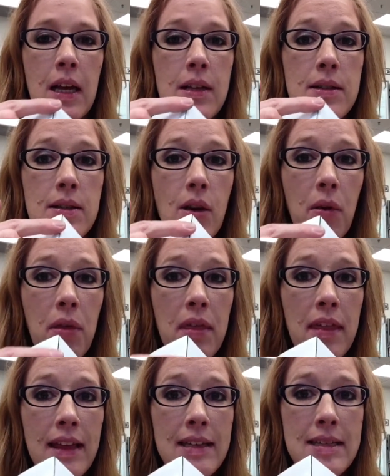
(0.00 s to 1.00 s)
So
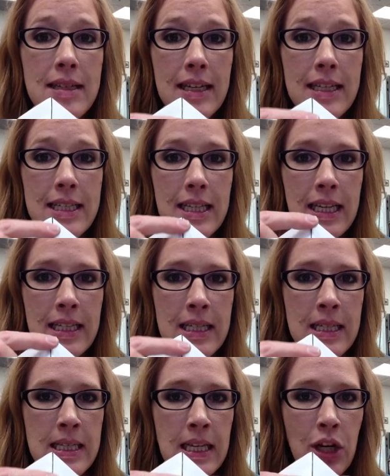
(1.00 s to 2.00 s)
this is
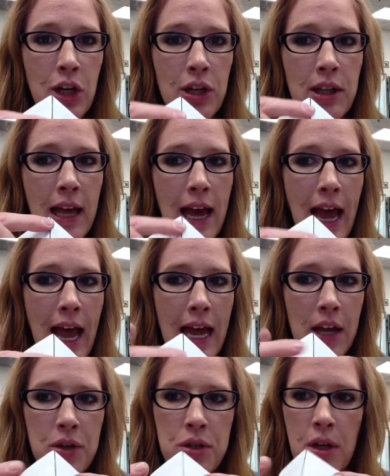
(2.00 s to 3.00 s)
considered the
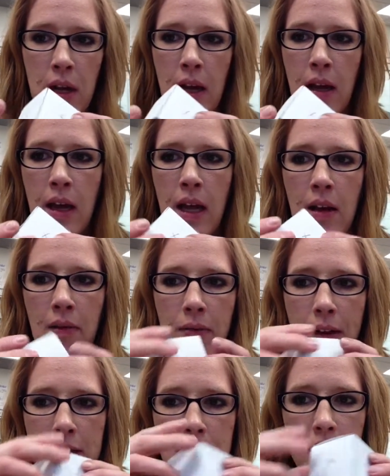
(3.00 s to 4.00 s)
edge. And if I
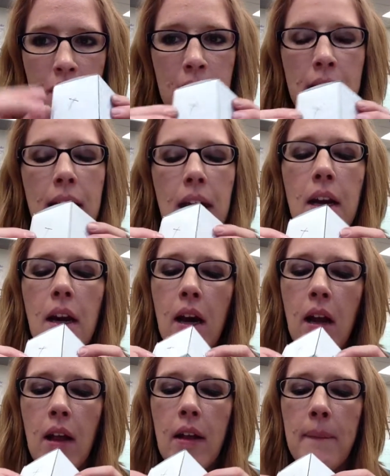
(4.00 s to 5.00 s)
turn it here,
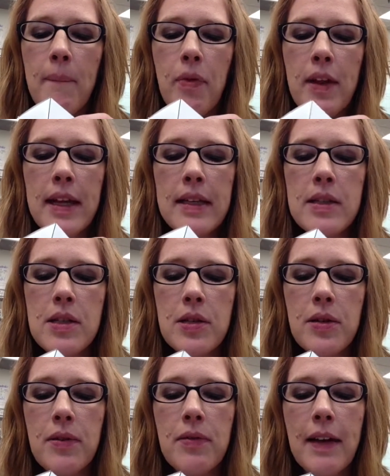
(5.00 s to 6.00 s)
these 2
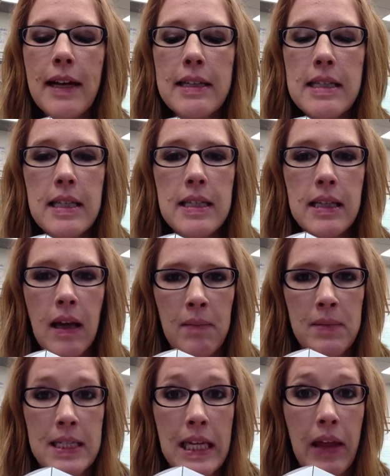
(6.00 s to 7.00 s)
faces come
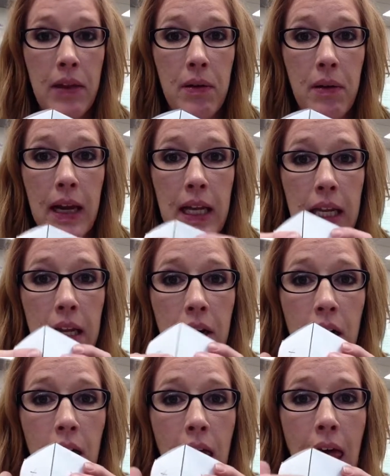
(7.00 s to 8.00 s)
together right here
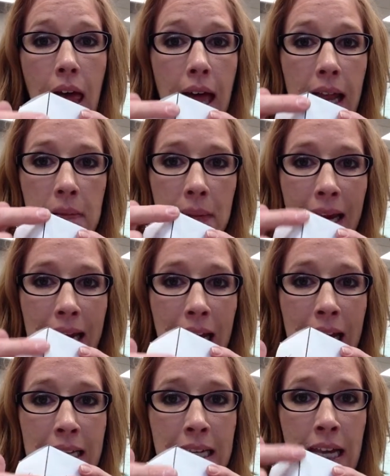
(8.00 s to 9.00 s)
and make
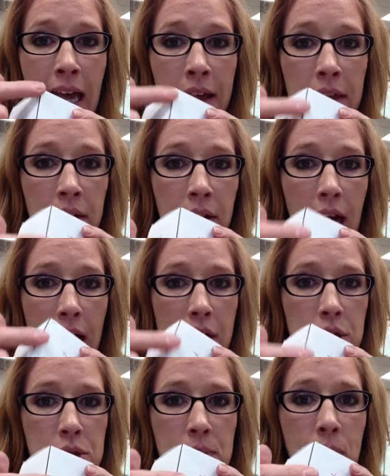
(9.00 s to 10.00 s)
another
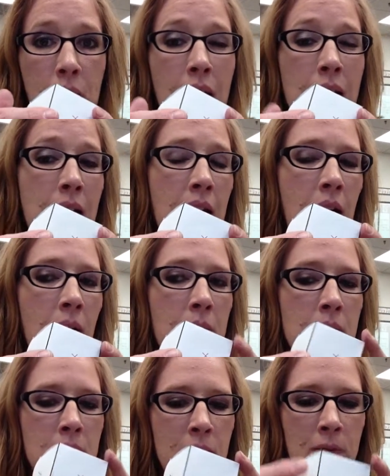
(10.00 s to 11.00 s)
edge. Now,
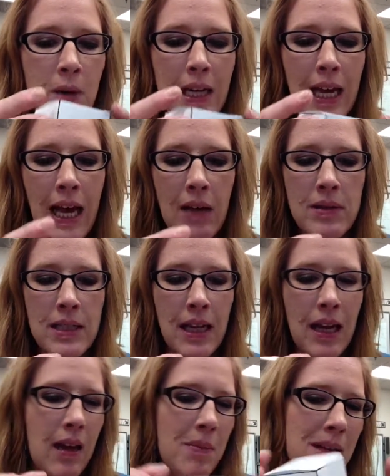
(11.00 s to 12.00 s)
before counting,
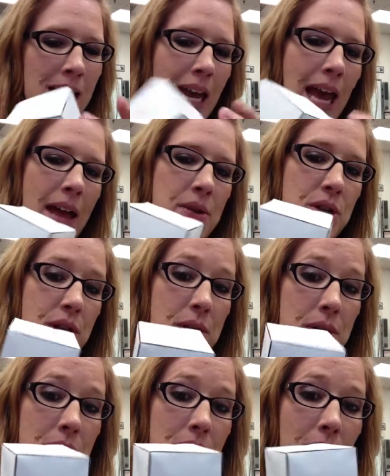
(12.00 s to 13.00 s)
how many edges
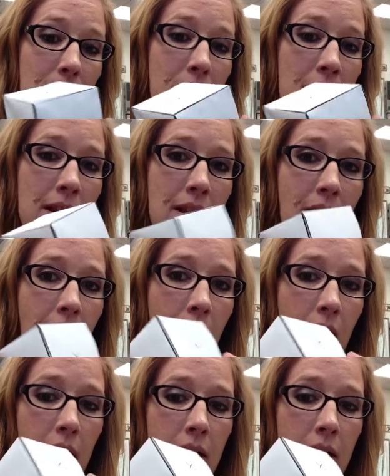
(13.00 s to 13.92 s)
do you think there are?